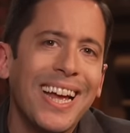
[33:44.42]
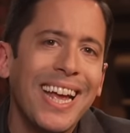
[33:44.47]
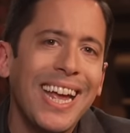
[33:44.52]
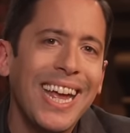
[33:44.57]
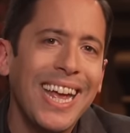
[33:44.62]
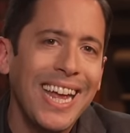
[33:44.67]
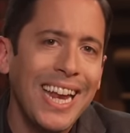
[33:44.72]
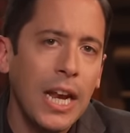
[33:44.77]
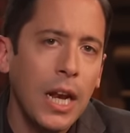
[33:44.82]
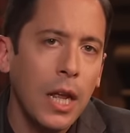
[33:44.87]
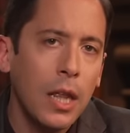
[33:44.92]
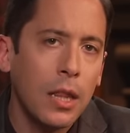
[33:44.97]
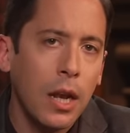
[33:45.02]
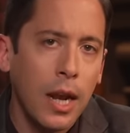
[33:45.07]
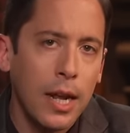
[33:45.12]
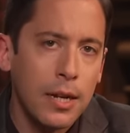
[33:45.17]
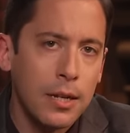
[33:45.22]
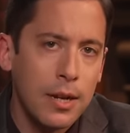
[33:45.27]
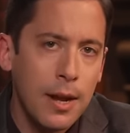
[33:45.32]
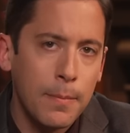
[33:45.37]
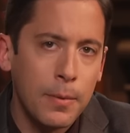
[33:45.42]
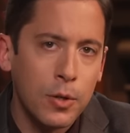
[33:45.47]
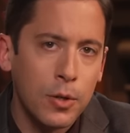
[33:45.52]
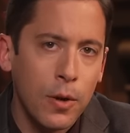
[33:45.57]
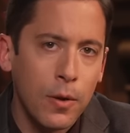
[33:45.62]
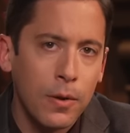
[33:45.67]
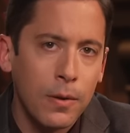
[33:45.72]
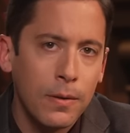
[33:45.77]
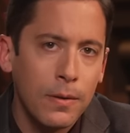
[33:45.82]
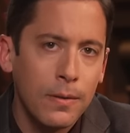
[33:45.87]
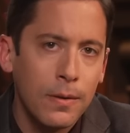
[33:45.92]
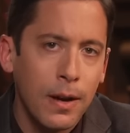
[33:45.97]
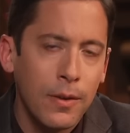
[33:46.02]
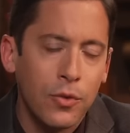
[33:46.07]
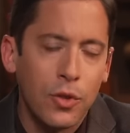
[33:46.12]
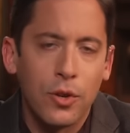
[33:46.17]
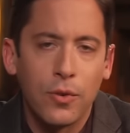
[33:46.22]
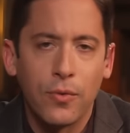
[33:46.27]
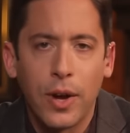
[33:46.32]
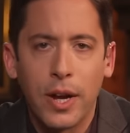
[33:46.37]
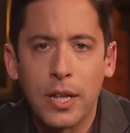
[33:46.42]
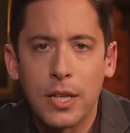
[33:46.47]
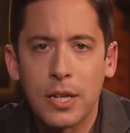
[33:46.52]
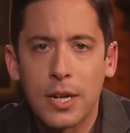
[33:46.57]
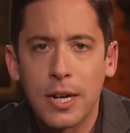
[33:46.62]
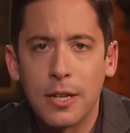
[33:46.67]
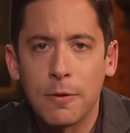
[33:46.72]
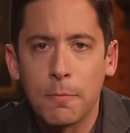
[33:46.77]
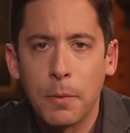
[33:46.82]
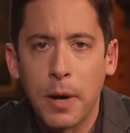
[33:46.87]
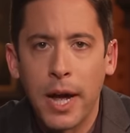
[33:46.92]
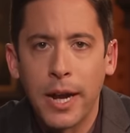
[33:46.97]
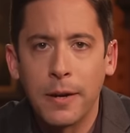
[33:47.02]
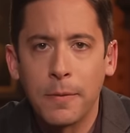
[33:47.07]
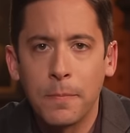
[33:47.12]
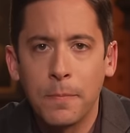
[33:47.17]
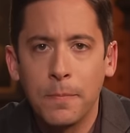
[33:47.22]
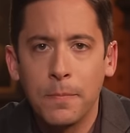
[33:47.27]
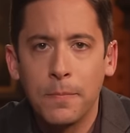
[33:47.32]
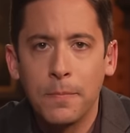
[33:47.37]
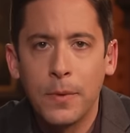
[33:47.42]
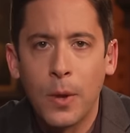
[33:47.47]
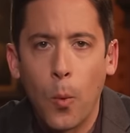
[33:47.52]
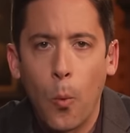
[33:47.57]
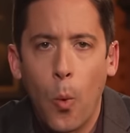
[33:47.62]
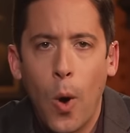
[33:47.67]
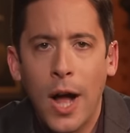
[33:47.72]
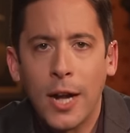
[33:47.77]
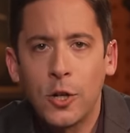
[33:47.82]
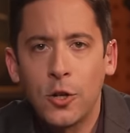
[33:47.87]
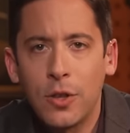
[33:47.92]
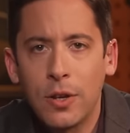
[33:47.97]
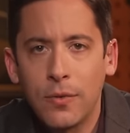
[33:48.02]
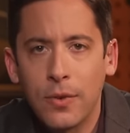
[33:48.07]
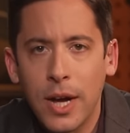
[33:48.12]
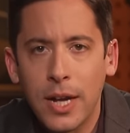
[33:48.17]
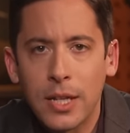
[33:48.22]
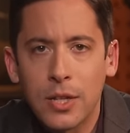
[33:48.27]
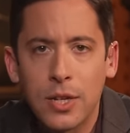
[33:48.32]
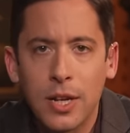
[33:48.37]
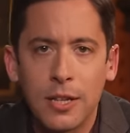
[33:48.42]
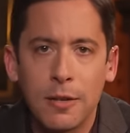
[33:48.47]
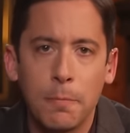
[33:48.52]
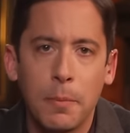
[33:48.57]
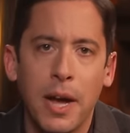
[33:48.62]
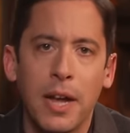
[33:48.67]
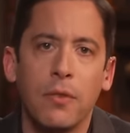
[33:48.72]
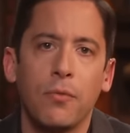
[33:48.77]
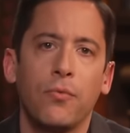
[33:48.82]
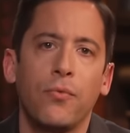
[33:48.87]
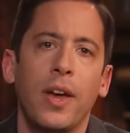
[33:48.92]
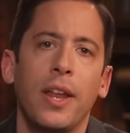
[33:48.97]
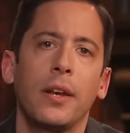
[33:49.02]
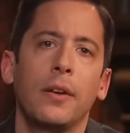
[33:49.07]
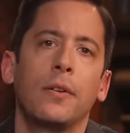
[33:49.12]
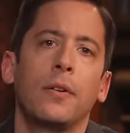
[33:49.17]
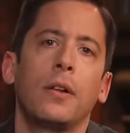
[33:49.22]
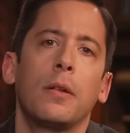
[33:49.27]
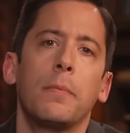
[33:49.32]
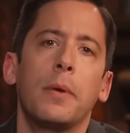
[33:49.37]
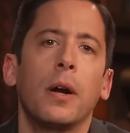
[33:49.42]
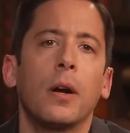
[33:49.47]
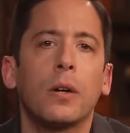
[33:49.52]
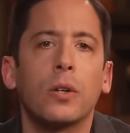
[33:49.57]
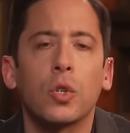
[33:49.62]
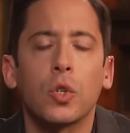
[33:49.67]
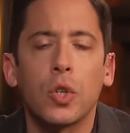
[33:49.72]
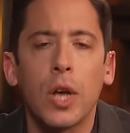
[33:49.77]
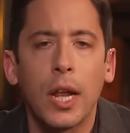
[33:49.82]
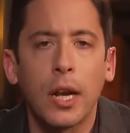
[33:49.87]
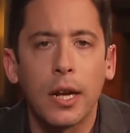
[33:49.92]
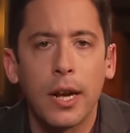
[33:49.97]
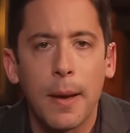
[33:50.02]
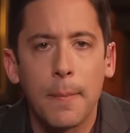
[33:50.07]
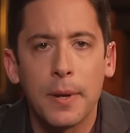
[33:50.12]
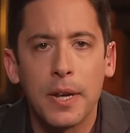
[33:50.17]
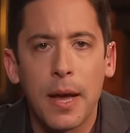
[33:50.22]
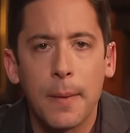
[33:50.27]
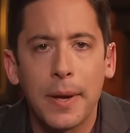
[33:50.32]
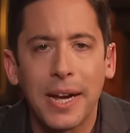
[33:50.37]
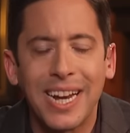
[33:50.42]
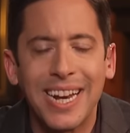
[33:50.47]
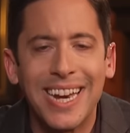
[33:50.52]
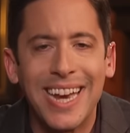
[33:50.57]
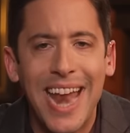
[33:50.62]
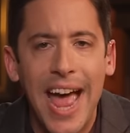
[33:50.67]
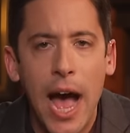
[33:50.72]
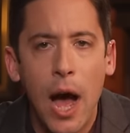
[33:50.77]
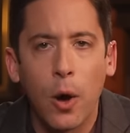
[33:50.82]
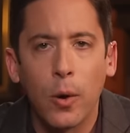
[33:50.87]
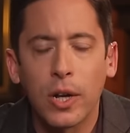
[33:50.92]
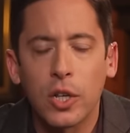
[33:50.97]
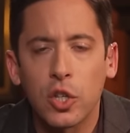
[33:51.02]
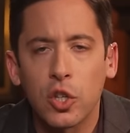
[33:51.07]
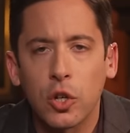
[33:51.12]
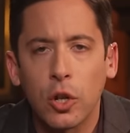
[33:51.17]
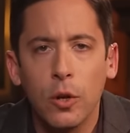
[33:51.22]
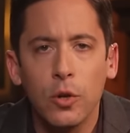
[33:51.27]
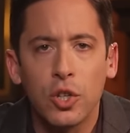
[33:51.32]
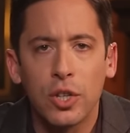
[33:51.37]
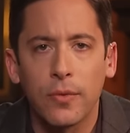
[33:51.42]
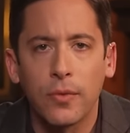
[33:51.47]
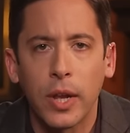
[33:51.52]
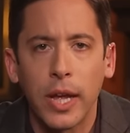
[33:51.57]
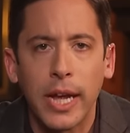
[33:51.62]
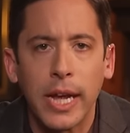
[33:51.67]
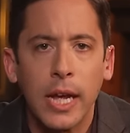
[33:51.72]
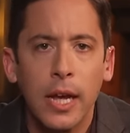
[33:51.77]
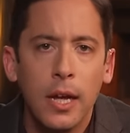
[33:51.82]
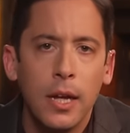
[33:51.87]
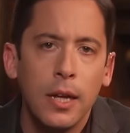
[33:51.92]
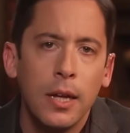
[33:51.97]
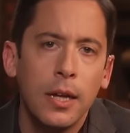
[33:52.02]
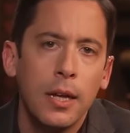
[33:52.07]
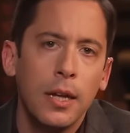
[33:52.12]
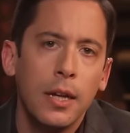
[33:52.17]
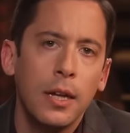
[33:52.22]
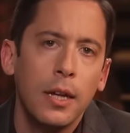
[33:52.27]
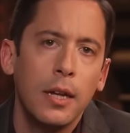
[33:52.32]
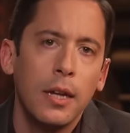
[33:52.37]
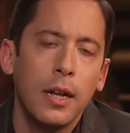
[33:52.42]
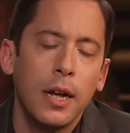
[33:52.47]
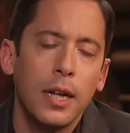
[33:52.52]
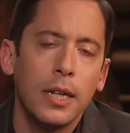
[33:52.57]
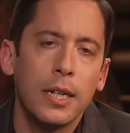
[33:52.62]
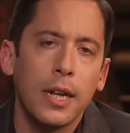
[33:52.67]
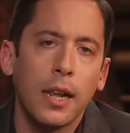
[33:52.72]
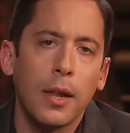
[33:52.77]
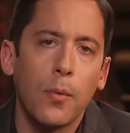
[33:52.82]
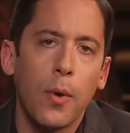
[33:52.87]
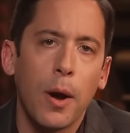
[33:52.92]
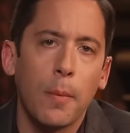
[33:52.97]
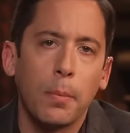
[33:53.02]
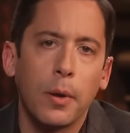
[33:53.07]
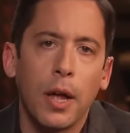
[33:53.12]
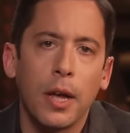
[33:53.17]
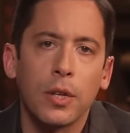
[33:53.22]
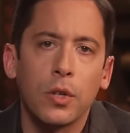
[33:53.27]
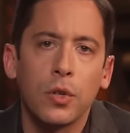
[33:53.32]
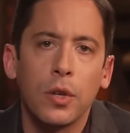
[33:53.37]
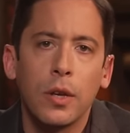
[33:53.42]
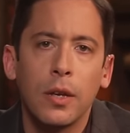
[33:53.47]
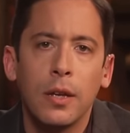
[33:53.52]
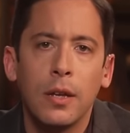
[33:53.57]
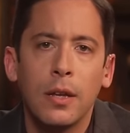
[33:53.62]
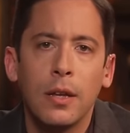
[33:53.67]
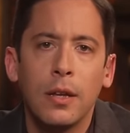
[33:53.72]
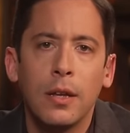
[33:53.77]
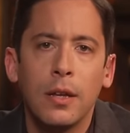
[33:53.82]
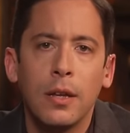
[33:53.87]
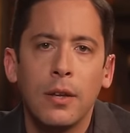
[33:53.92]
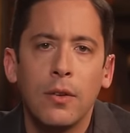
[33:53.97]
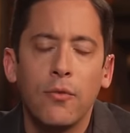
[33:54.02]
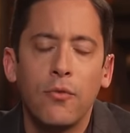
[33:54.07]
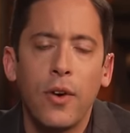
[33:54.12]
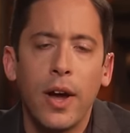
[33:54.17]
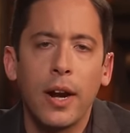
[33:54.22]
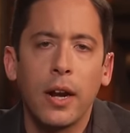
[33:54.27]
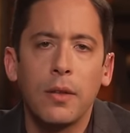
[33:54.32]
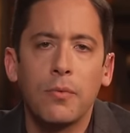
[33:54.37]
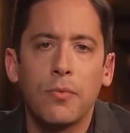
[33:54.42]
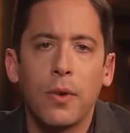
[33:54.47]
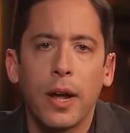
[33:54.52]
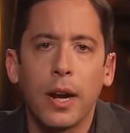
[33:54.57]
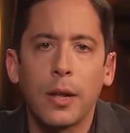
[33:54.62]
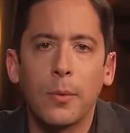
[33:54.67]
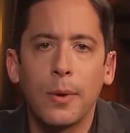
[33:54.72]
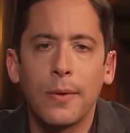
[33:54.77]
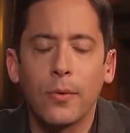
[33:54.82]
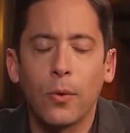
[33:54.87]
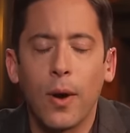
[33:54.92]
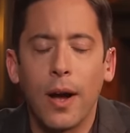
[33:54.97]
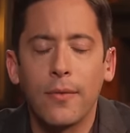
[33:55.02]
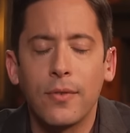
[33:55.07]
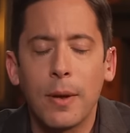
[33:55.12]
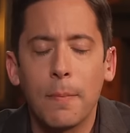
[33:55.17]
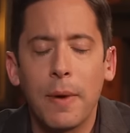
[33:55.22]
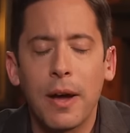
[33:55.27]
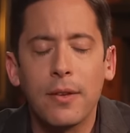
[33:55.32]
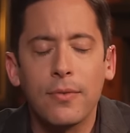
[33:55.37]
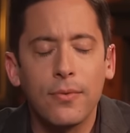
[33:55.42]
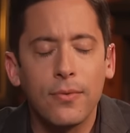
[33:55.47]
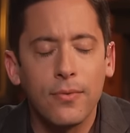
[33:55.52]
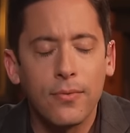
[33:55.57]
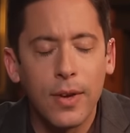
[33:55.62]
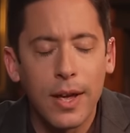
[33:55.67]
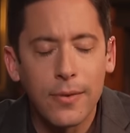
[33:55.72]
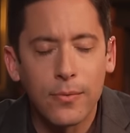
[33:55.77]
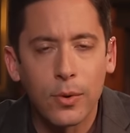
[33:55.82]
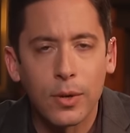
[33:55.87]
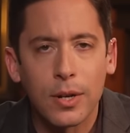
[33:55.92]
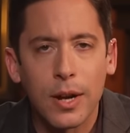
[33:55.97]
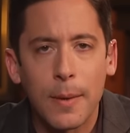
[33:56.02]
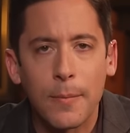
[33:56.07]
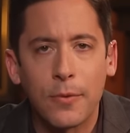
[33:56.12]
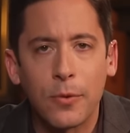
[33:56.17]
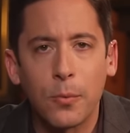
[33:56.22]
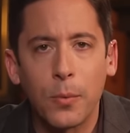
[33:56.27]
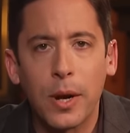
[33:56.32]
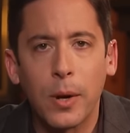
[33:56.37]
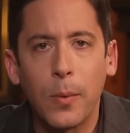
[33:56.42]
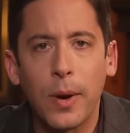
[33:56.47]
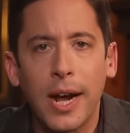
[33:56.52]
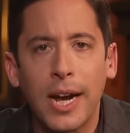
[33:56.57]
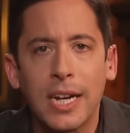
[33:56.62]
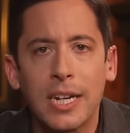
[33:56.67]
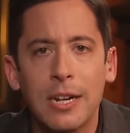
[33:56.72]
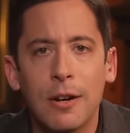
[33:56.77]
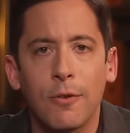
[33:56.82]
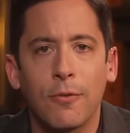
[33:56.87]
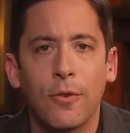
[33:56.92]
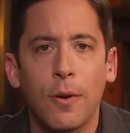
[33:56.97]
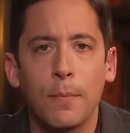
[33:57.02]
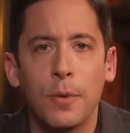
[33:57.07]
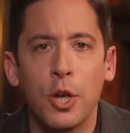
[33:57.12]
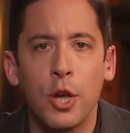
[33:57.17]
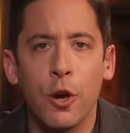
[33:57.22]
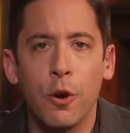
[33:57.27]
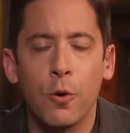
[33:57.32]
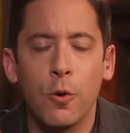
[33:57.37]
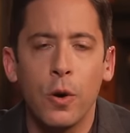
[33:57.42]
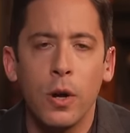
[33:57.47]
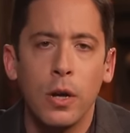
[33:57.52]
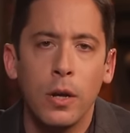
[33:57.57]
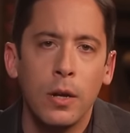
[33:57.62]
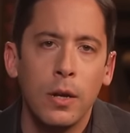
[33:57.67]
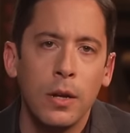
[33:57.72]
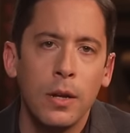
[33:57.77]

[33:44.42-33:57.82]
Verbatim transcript: in the latest episode of The Divided States of Biden. Watch The Divided States of Biden Fentanyl, America's Silent Epidemic, now exclusively on Daily Wire Plus. Finally, finally, we've arrived at my favorite time of the week when I get to hear from you